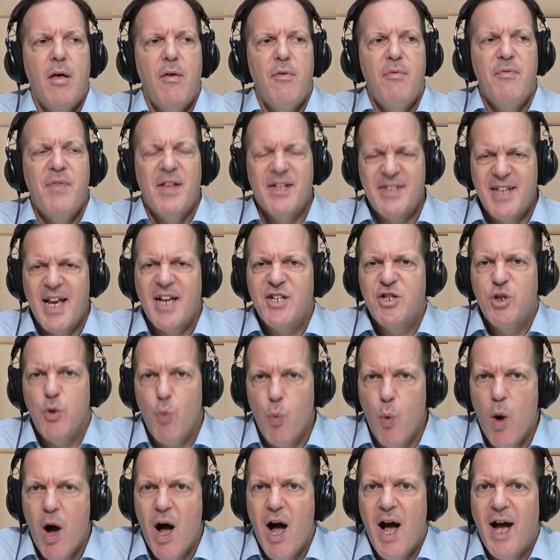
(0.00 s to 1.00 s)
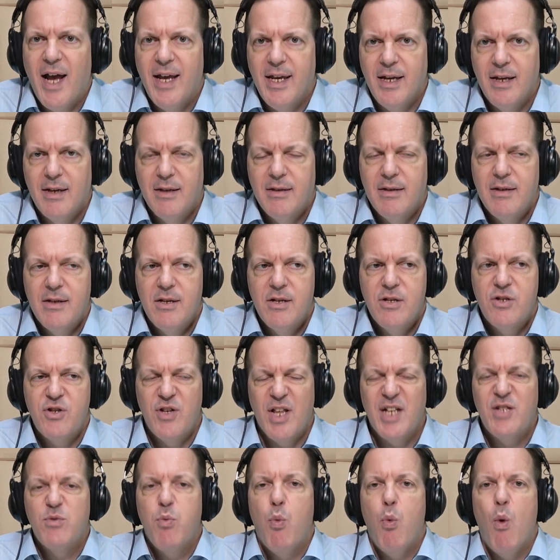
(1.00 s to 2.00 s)
That's actually why.
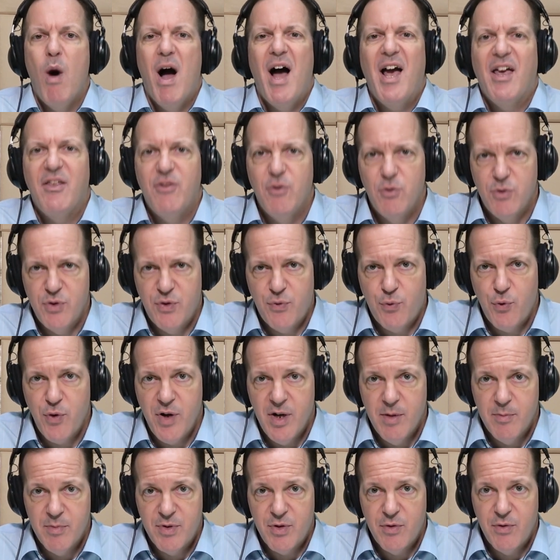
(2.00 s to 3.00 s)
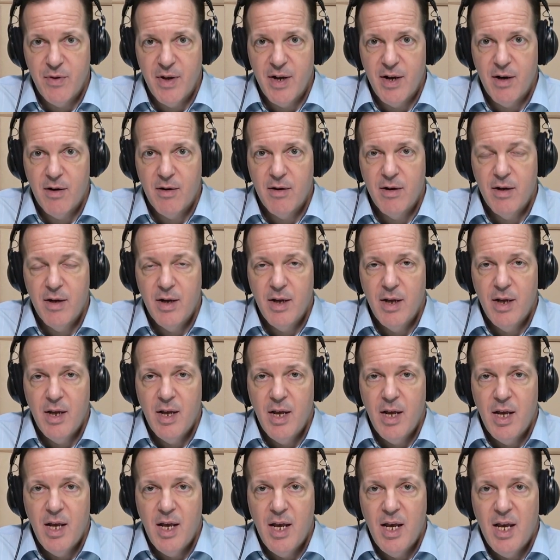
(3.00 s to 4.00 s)
So that's why those freedoms are there.
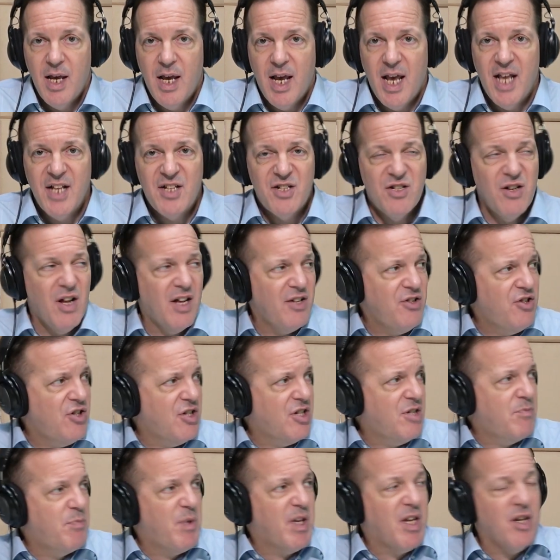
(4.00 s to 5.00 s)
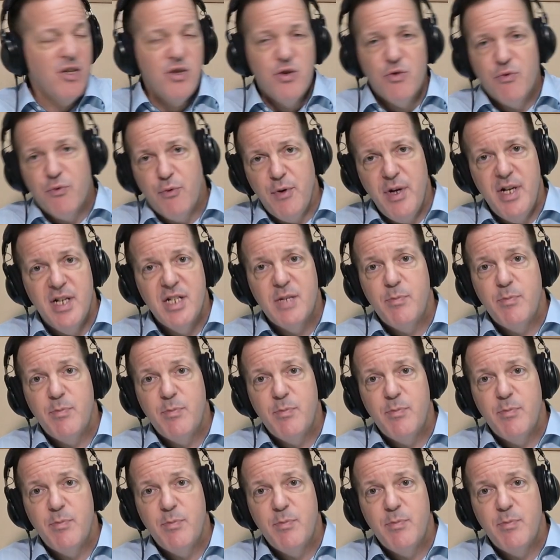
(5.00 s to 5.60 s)
It's not just because you're free to